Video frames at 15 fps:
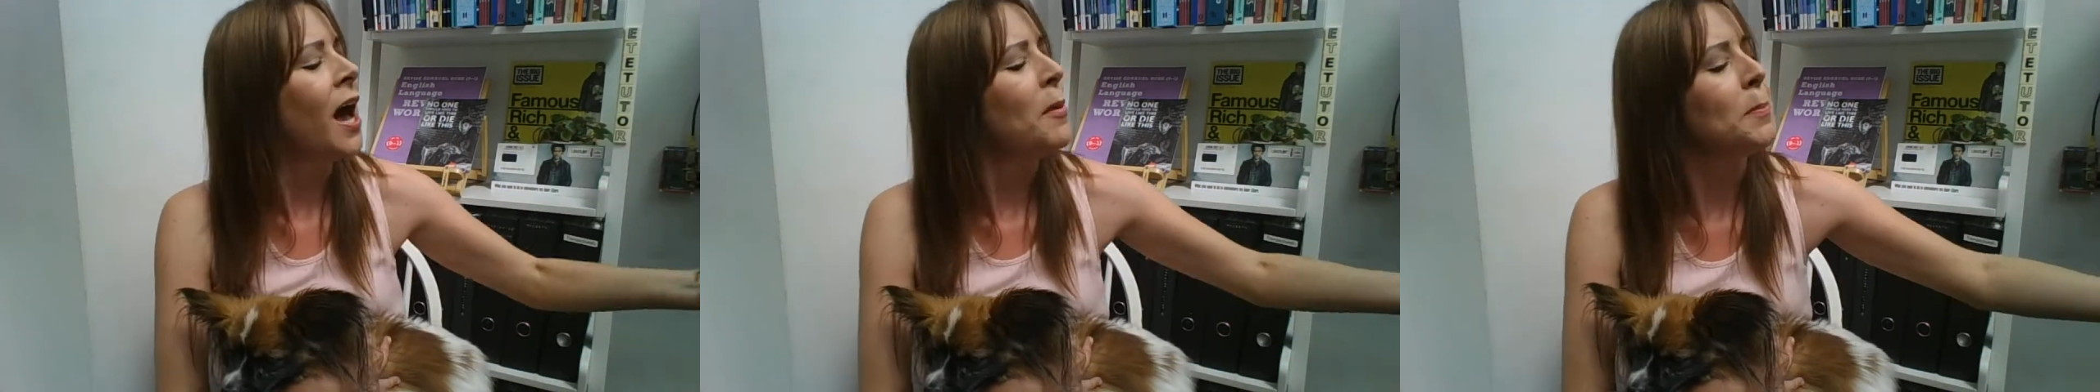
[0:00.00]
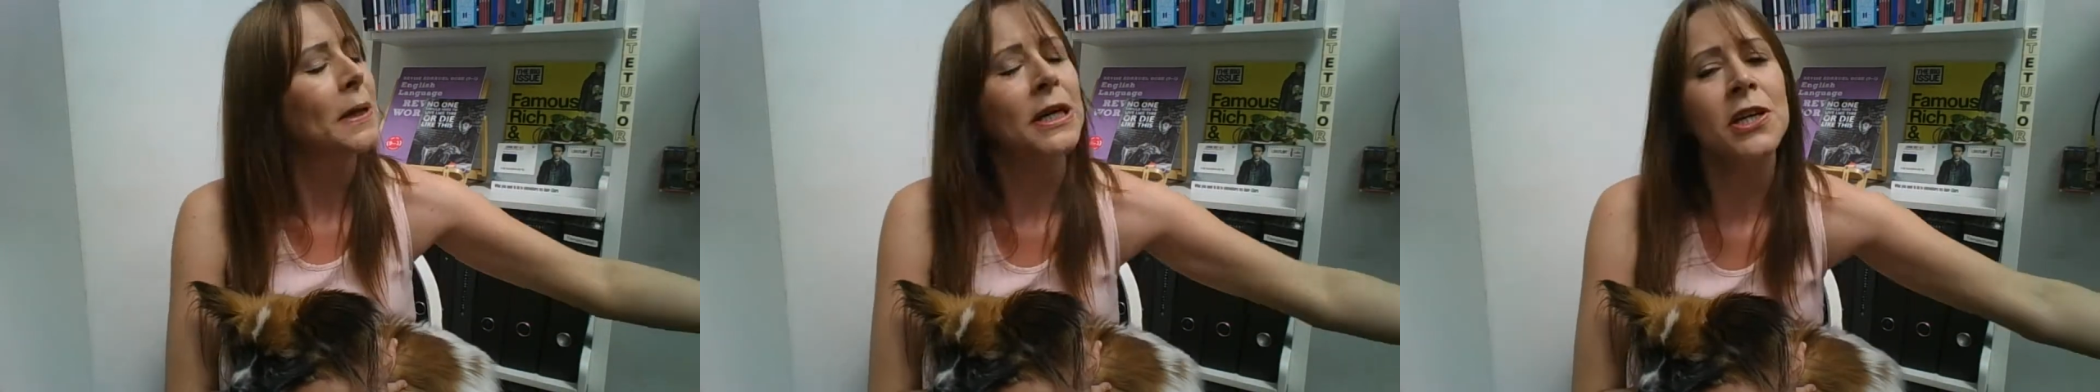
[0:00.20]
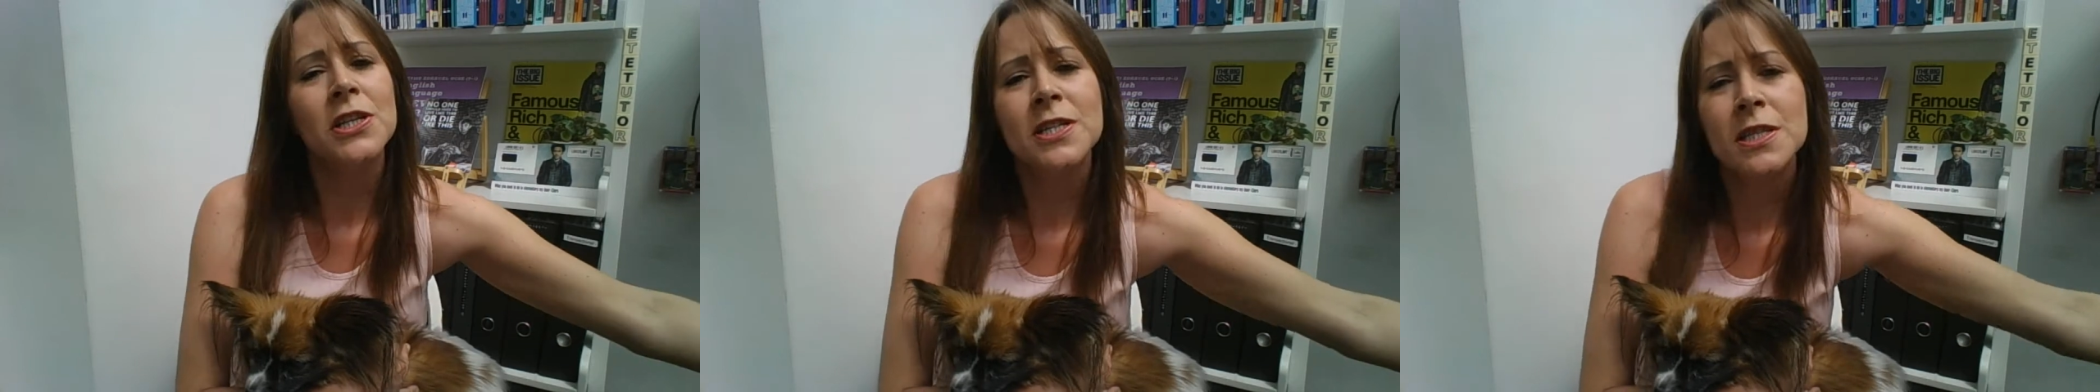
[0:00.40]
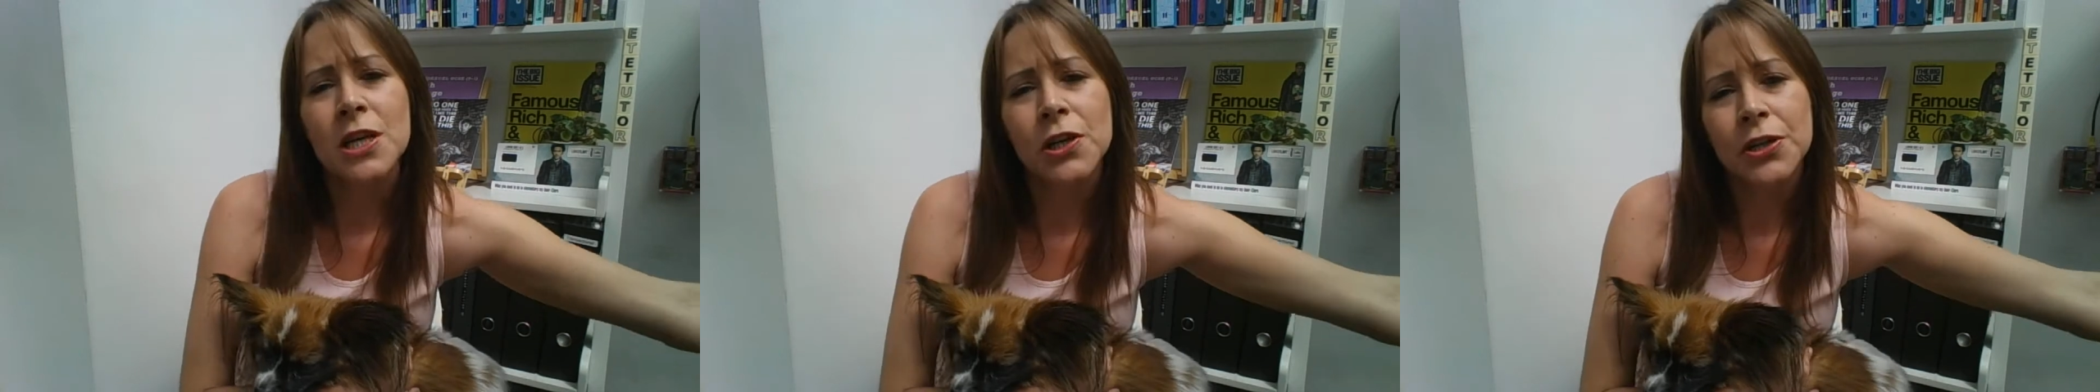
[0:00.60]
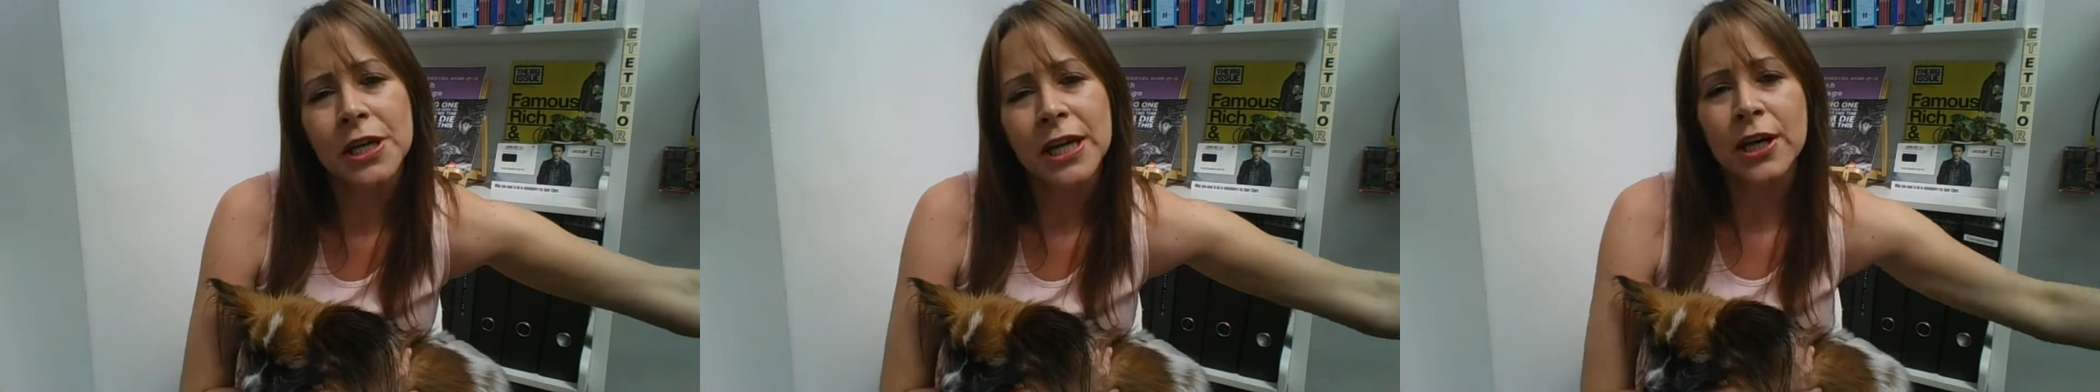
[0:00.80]
Because you're
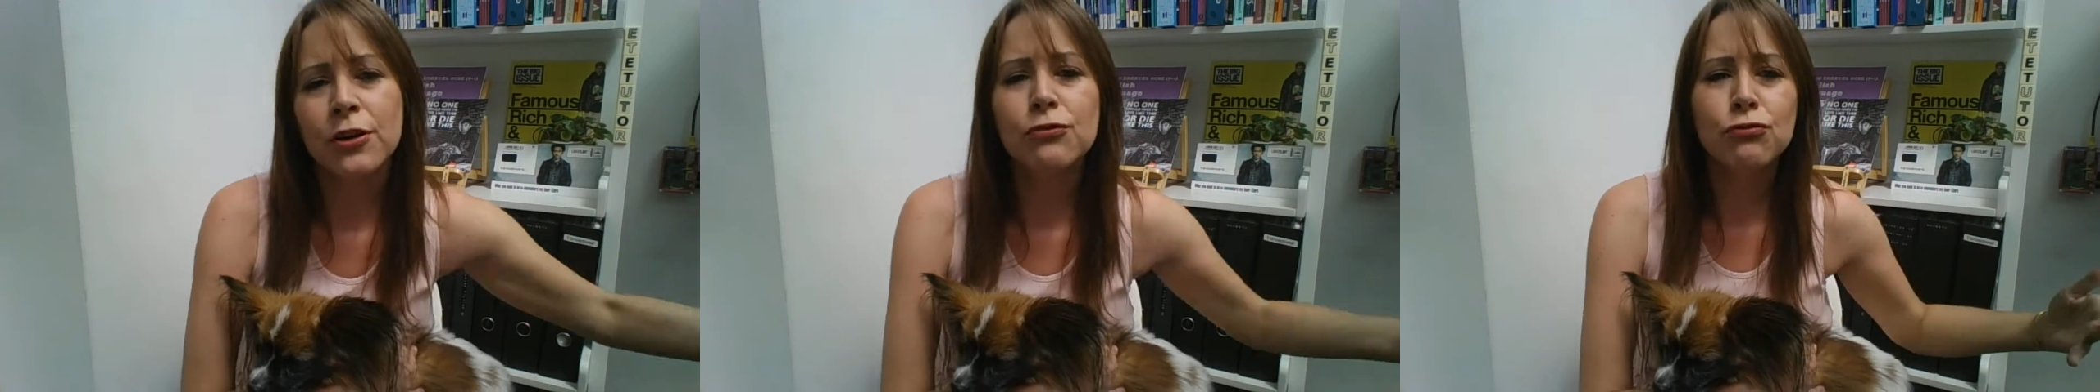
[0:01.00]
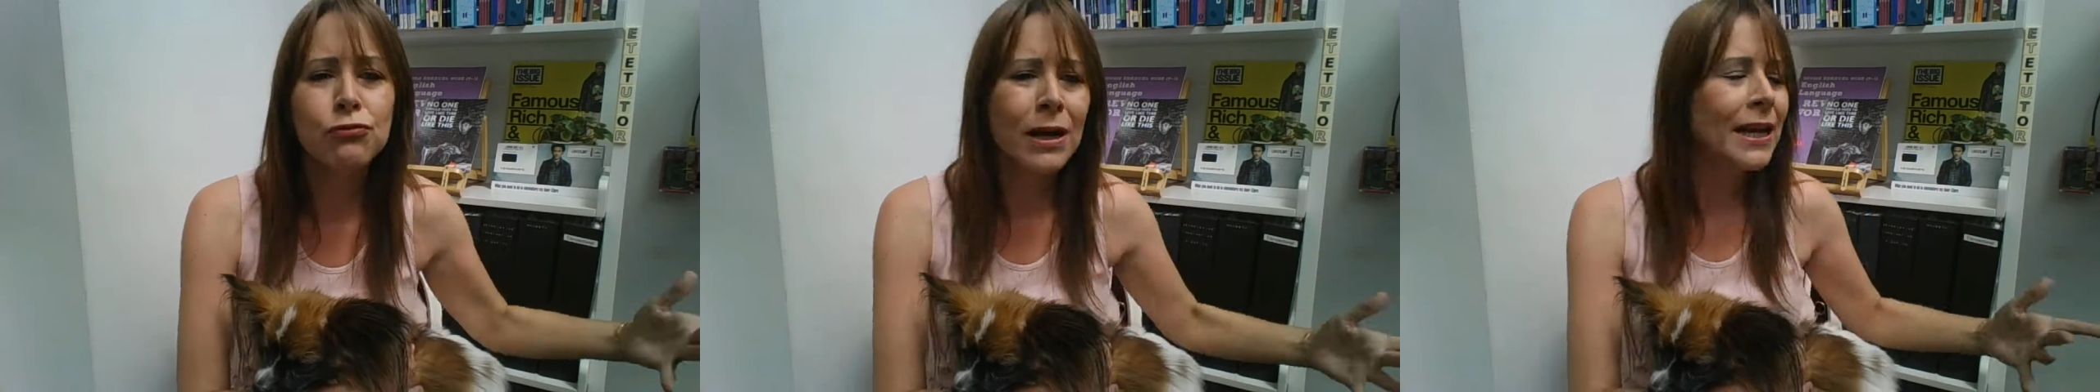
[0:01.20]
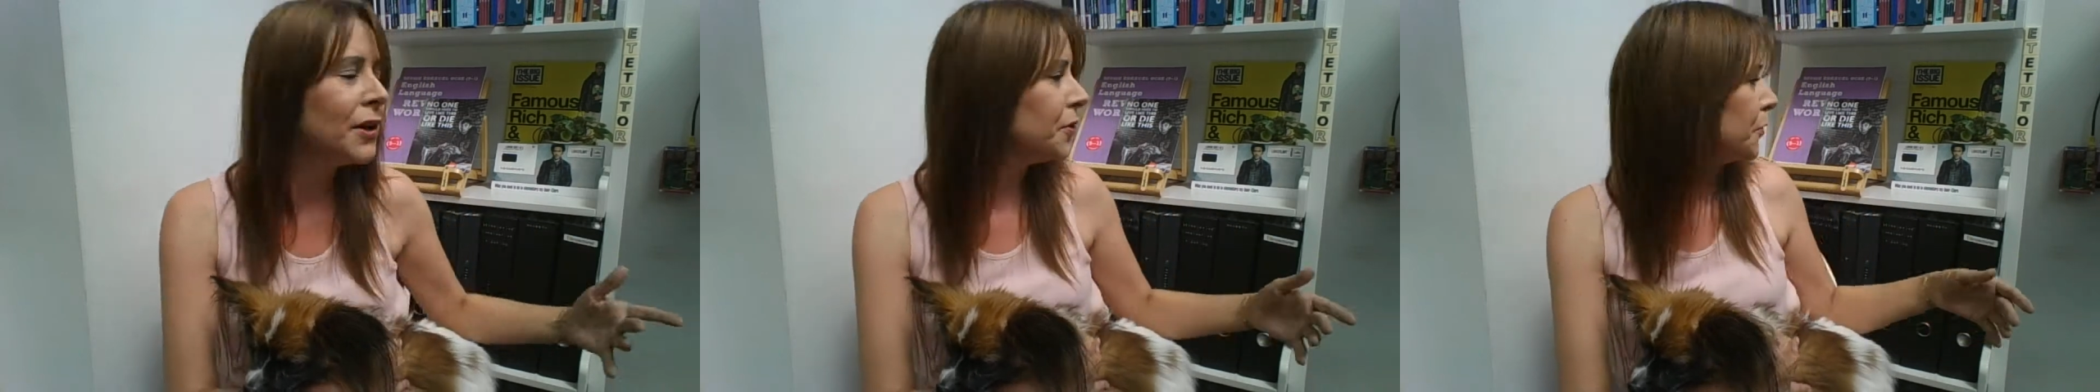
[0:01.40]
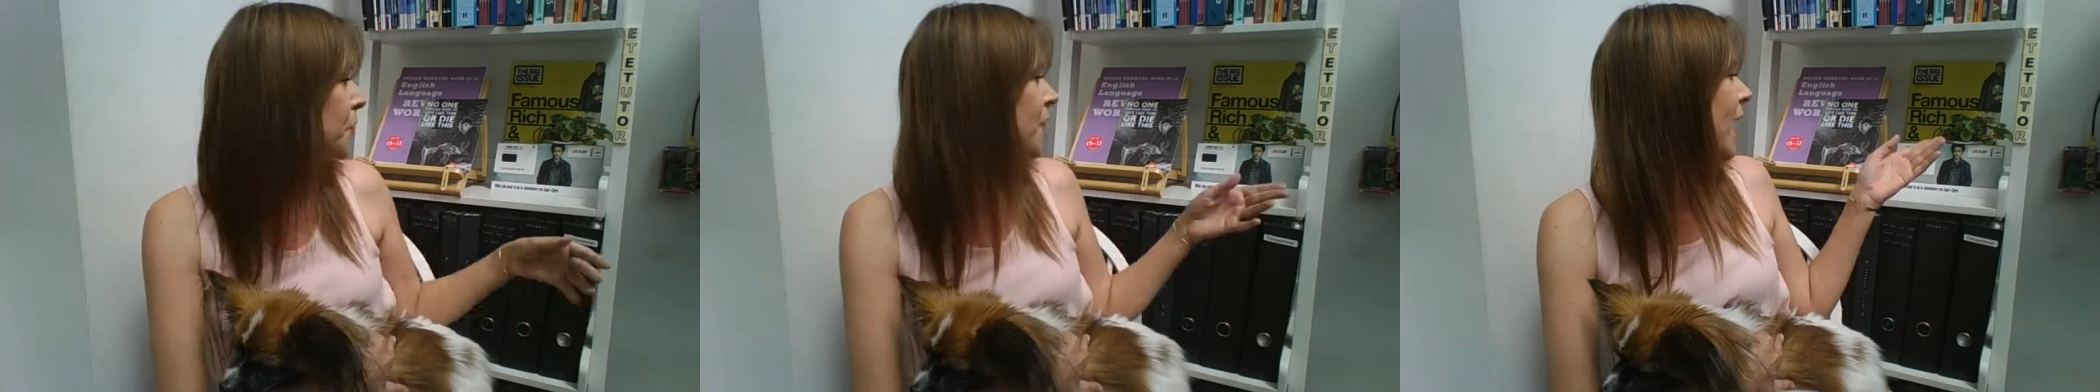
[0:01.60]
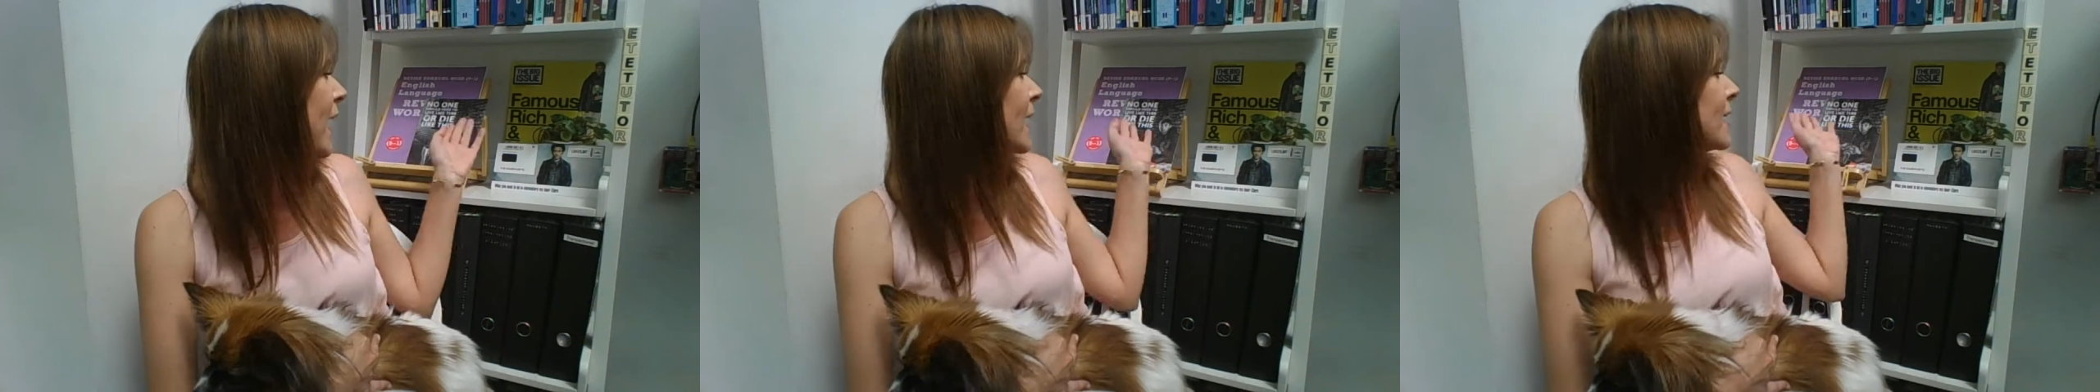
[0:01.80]
looking at real
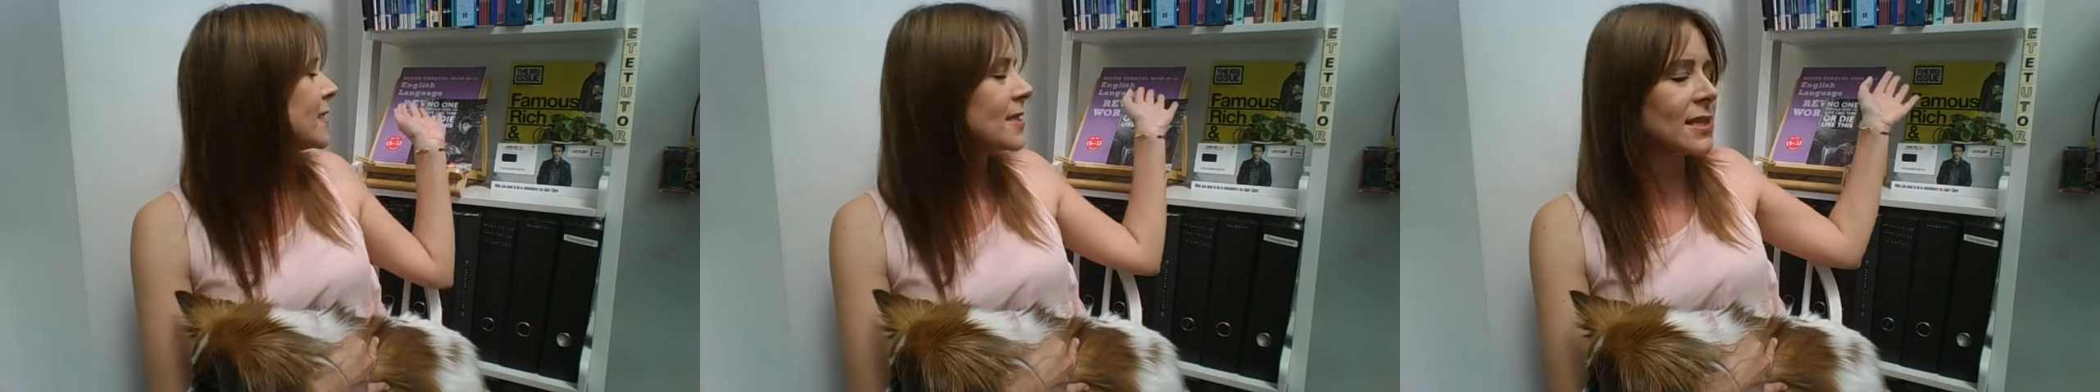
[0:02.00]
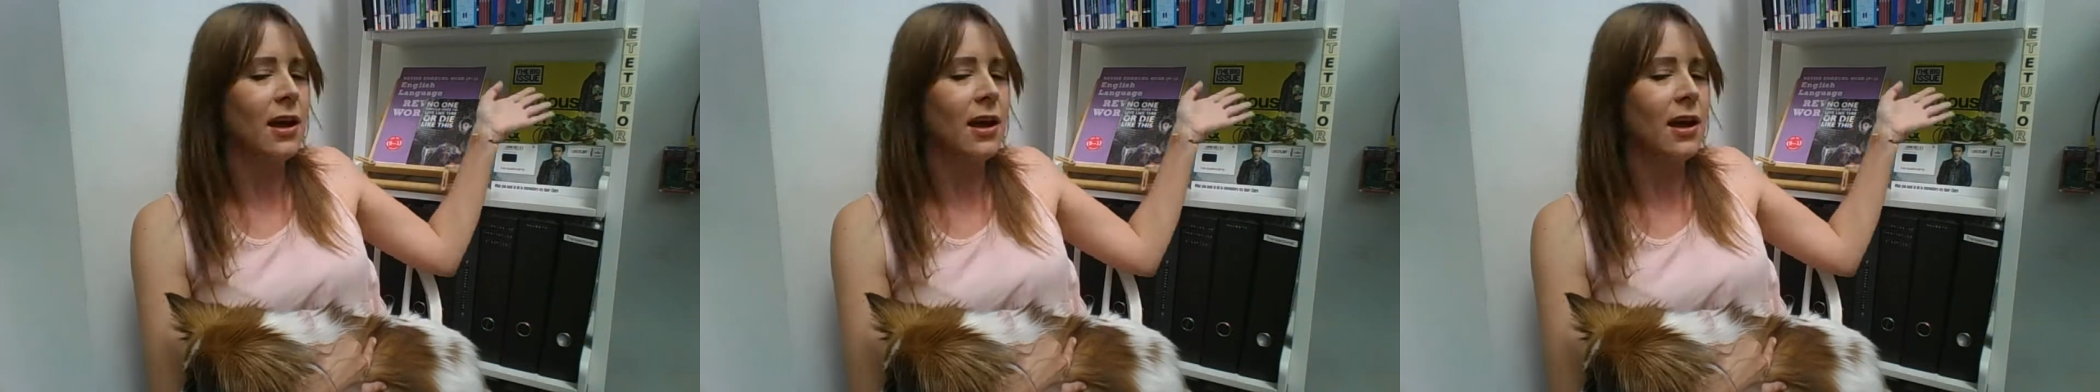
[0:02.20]
things